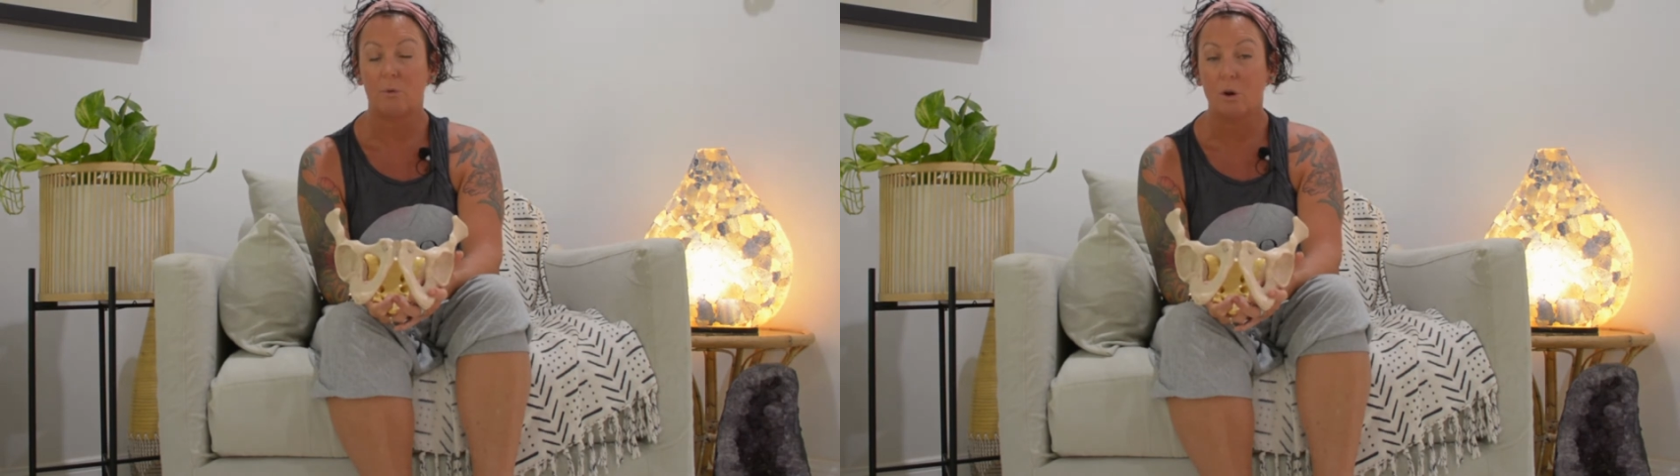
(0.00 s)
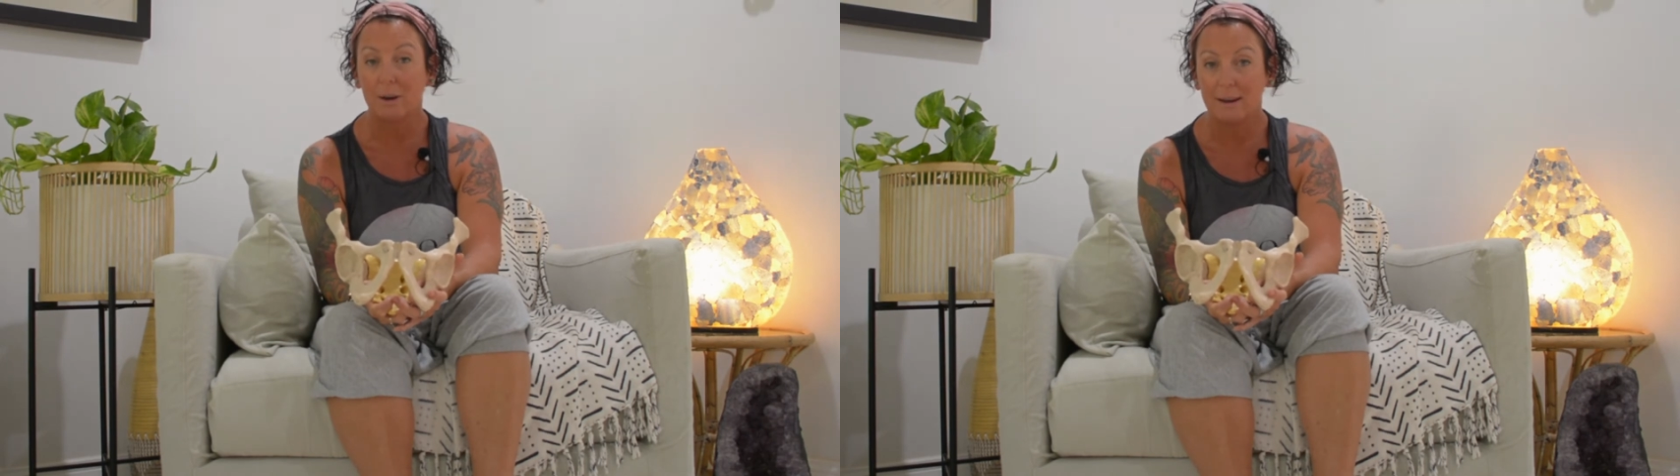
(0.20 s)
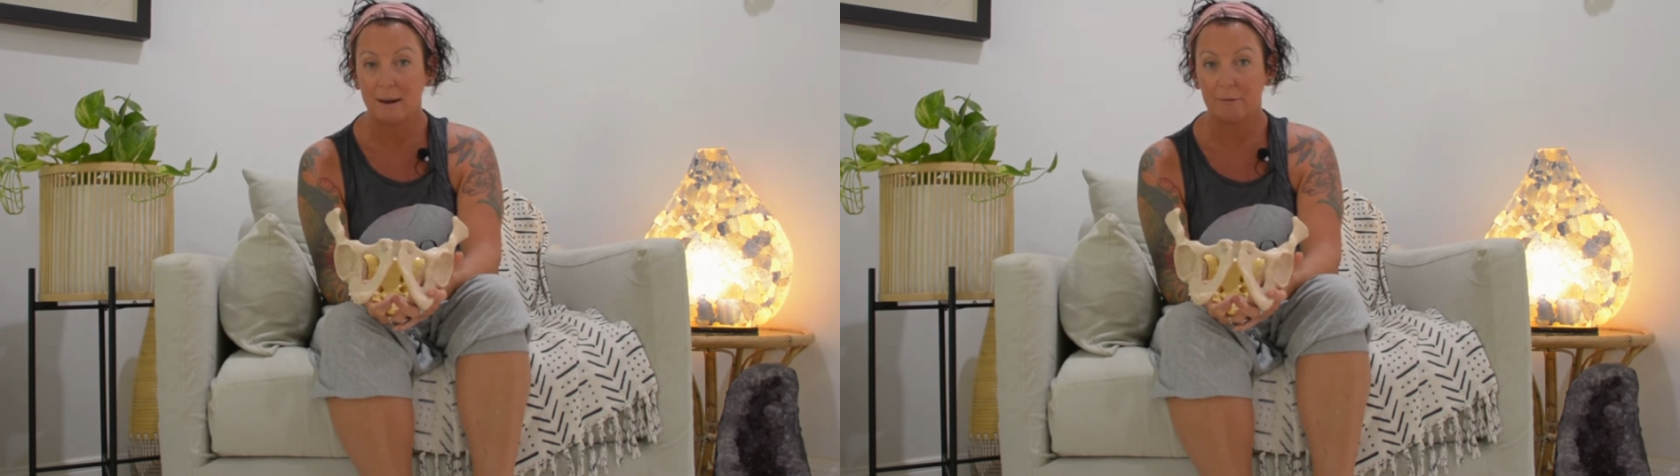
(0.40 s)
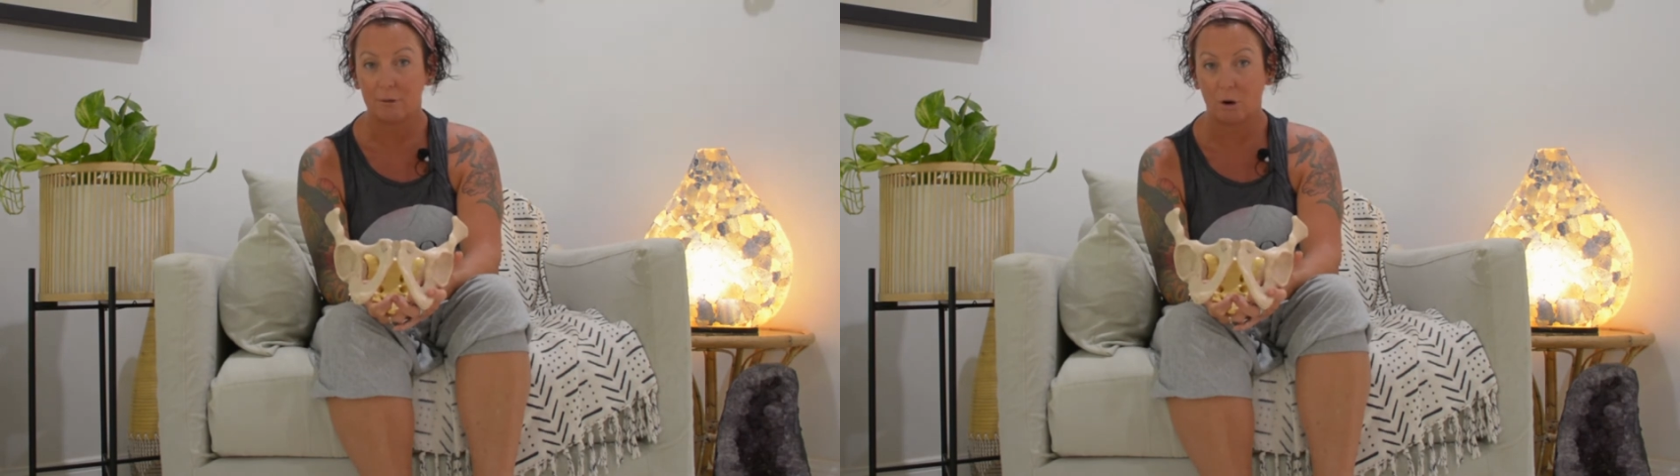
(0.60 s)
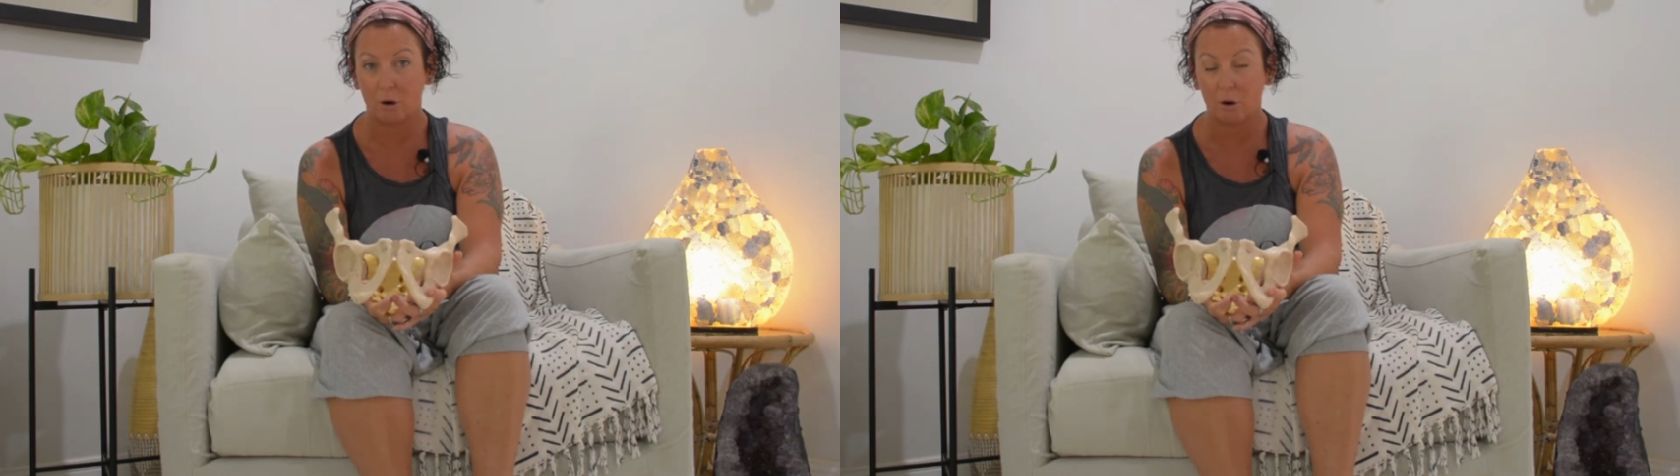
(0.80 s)
not enough
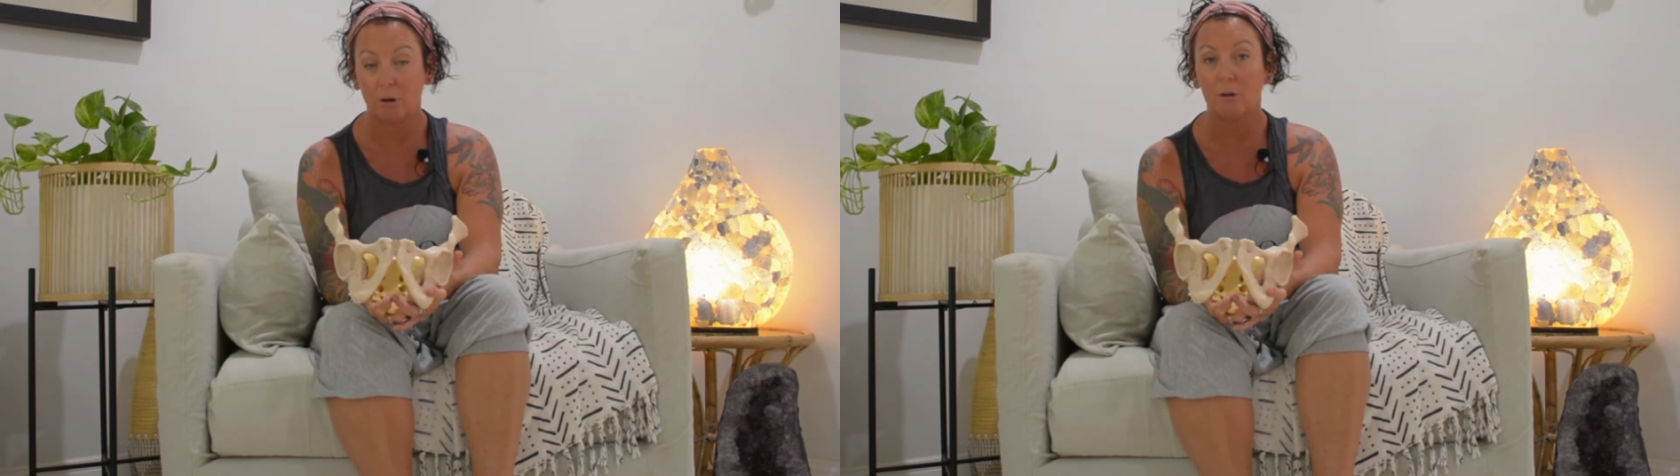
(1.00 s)
tone